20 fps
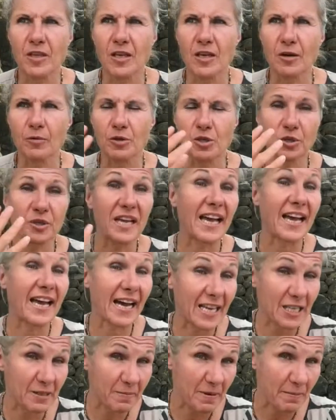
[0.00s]
which only her
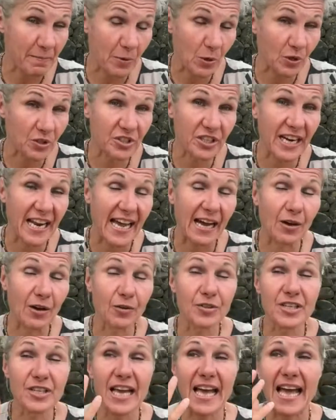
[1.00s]
husband pointed
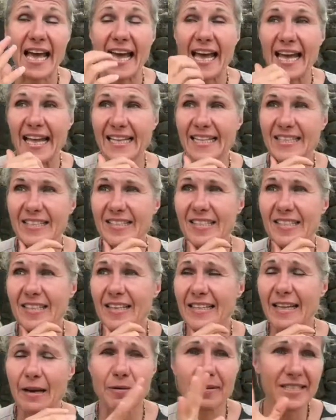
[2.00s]
out. And
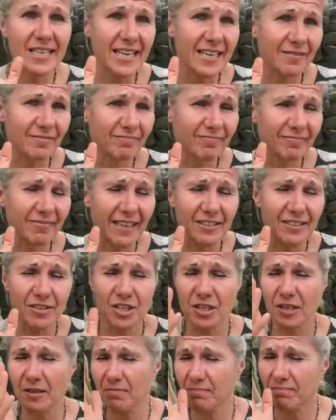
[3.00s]
that was it. And
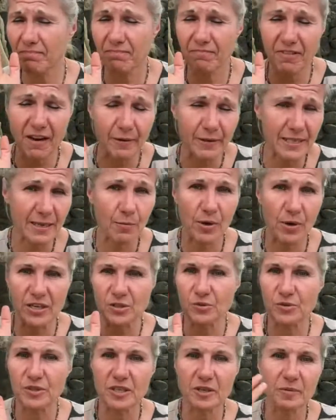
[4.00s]
she found some ways
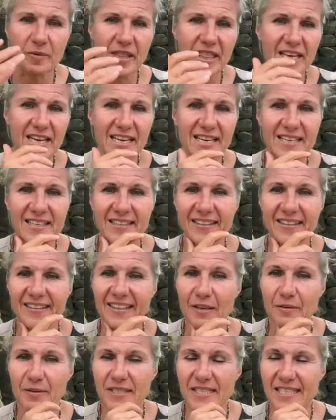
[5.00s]
to deal with it, and
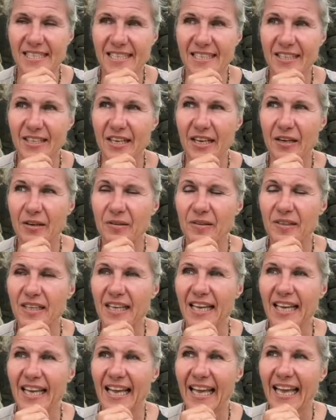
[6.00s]
that was it,
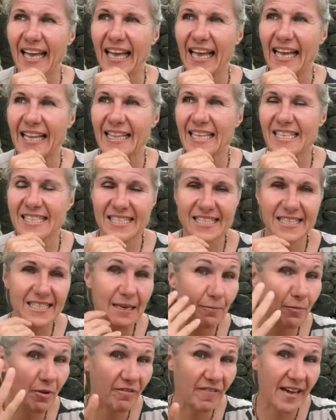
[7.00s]
And there's
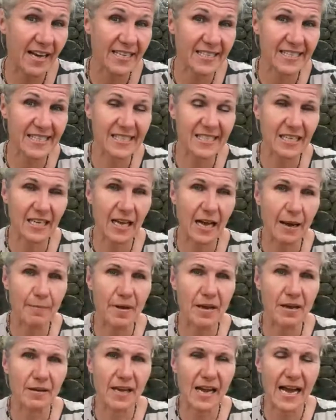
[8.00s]
some of us,
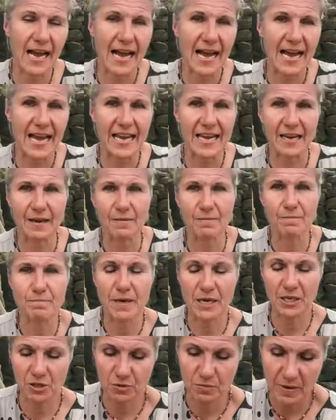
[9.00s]
I
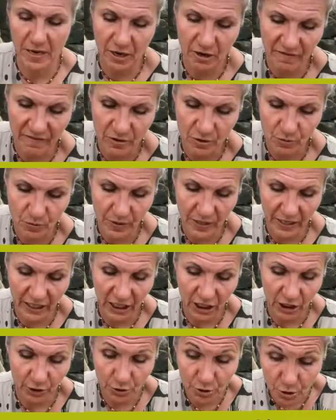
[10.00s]
bet you many of you are
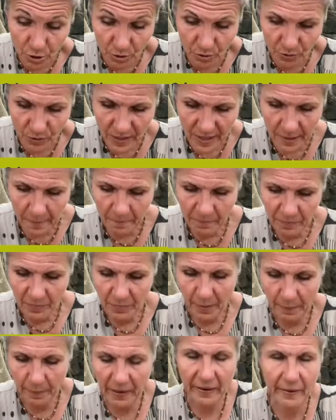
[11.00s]
here too,
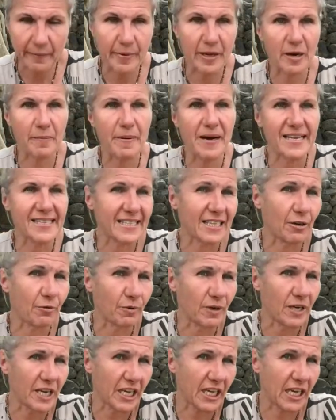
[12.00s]
the perimenopause can
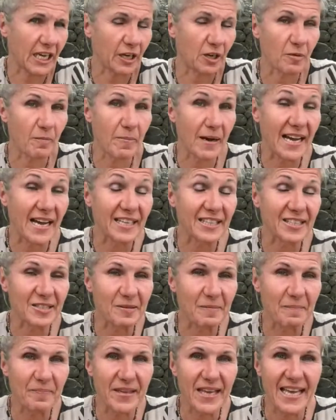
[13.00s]
really kick your butt.
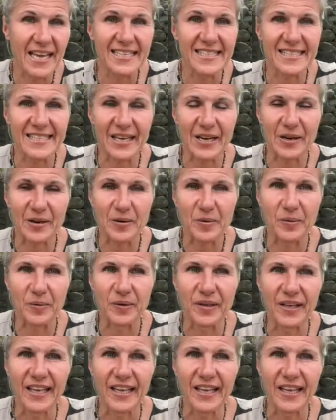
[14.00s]
So